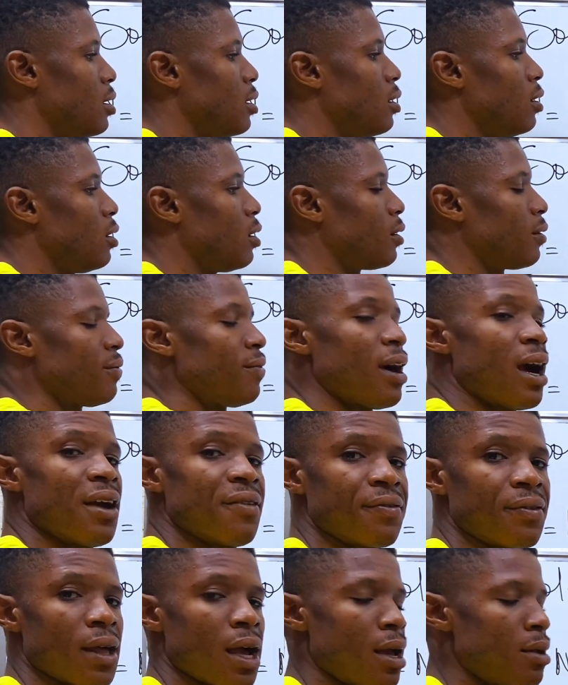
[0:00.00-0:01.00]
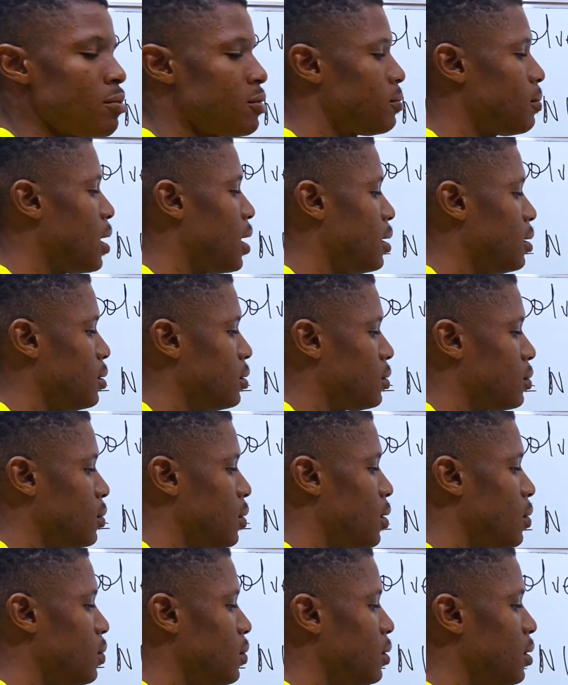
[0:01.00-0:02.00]
Log 5 times minus
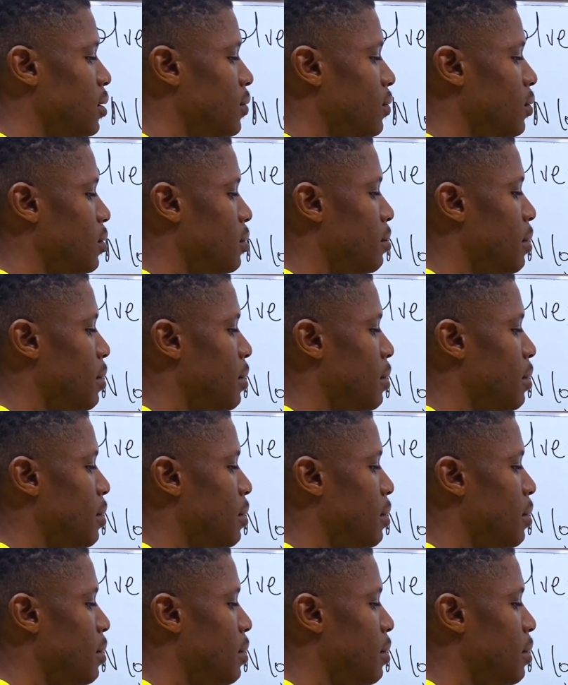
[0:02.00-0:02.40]
1 will give you